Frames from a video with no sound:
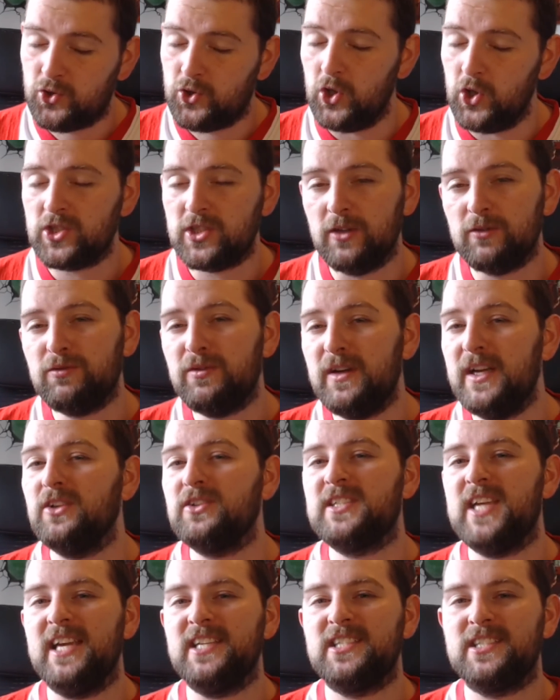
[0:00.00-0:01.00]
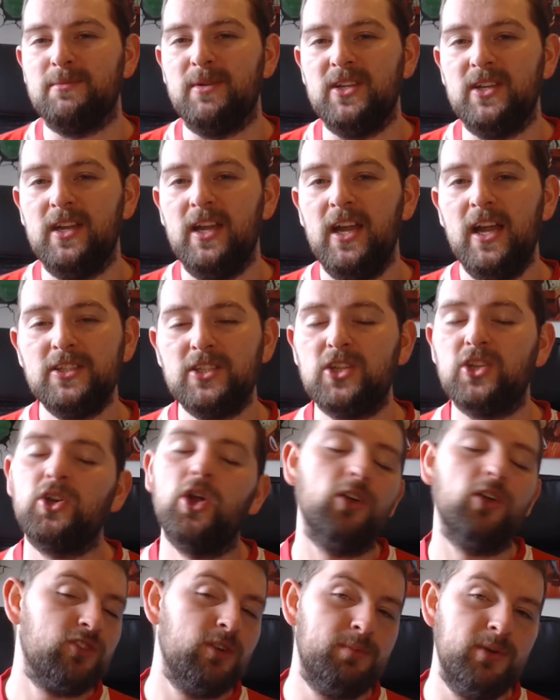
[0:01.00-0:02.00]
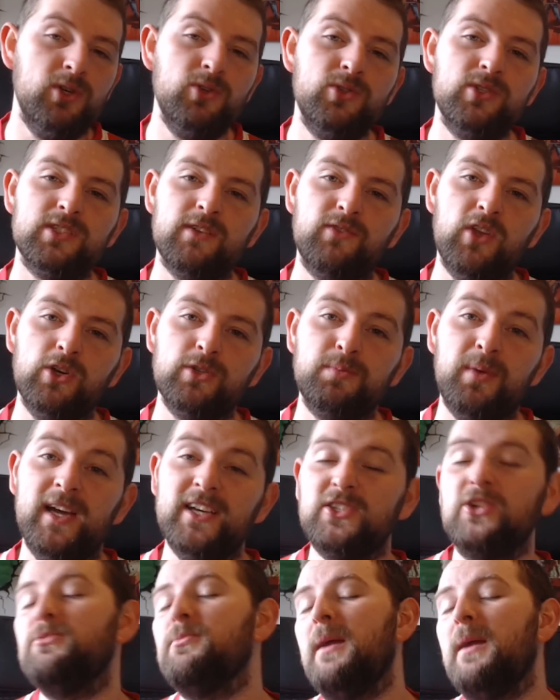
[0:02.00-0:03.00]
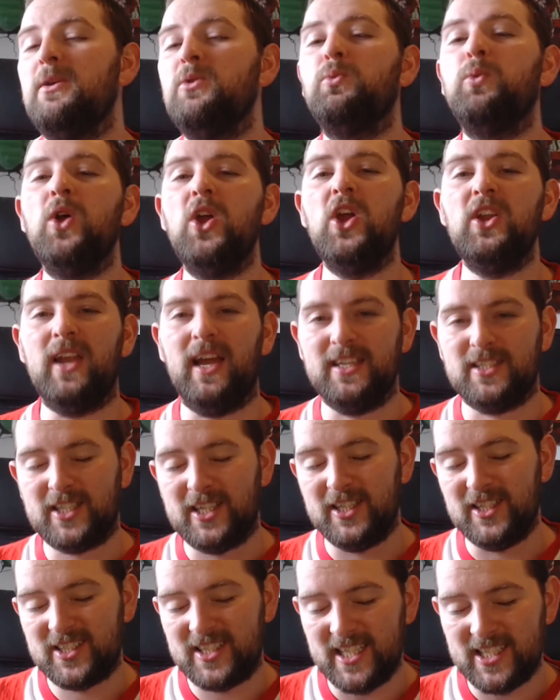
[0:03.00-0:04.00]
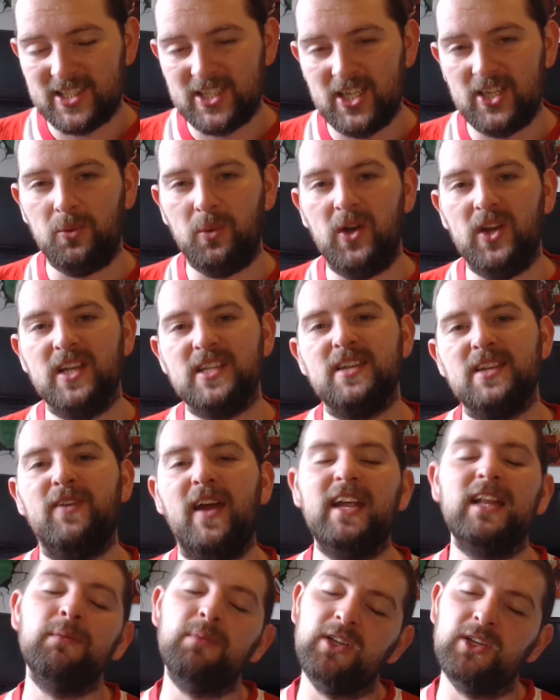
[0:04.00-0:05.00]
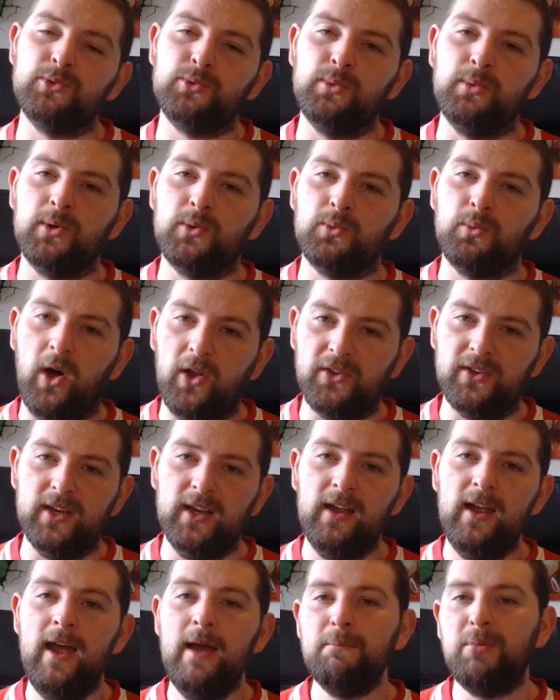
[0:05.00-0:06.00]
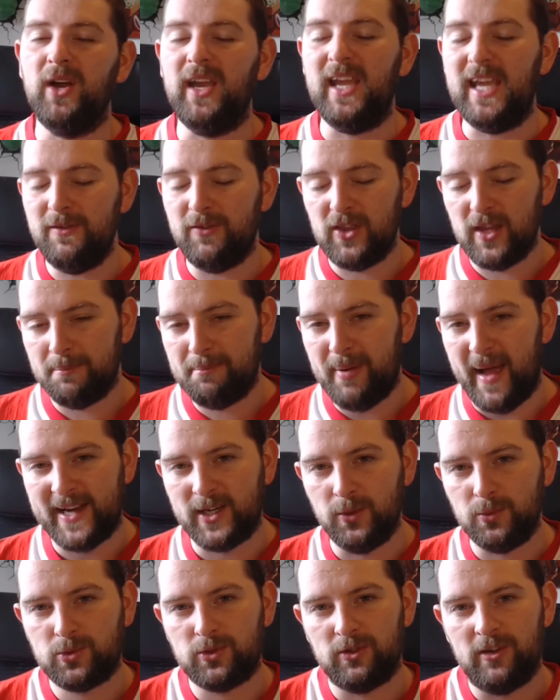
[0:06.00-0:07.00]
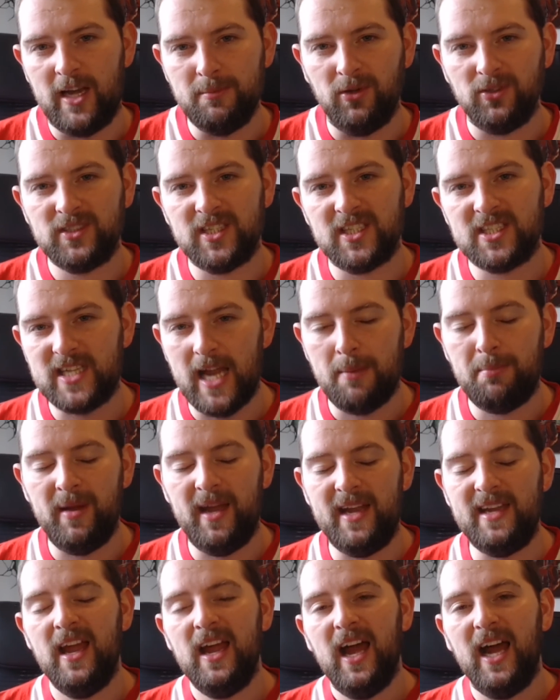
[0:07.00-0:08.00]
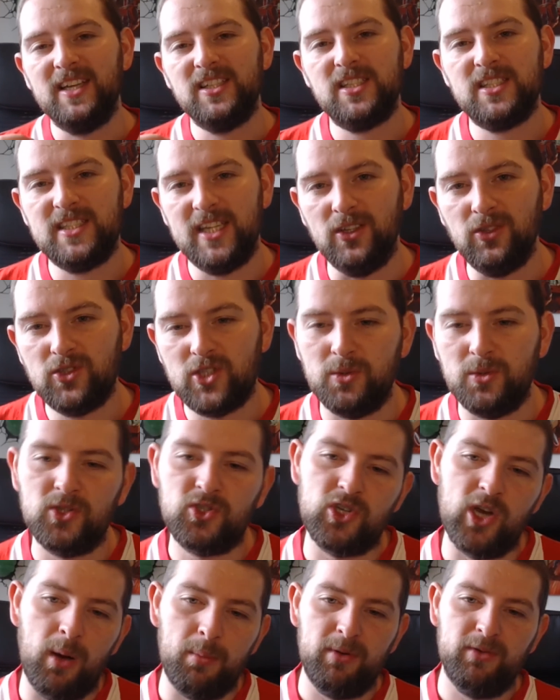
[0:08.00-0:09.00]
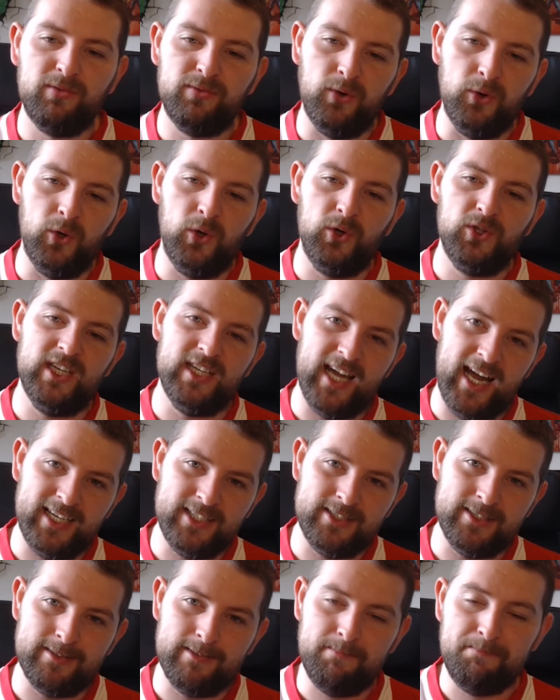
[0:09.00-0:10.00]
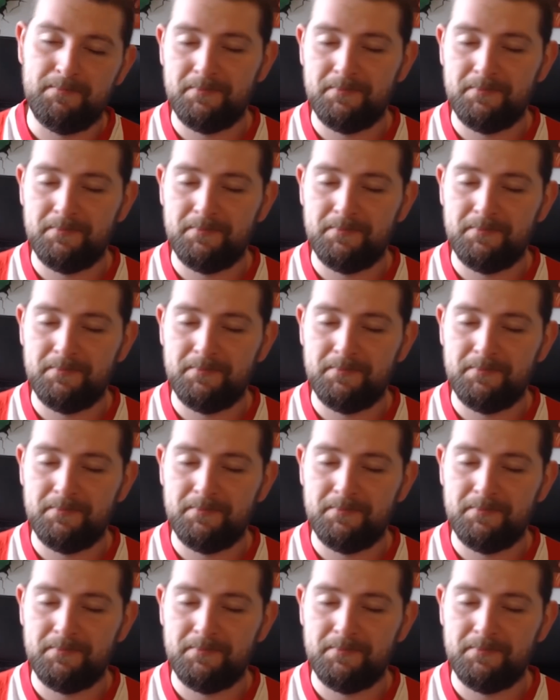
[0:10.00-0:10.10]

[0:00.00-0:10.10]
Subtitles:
just a real testament to the contributions of those players who maybe weren't as consistent, weren't as available as we would want, but even the backups were able to step in and still do a job for United.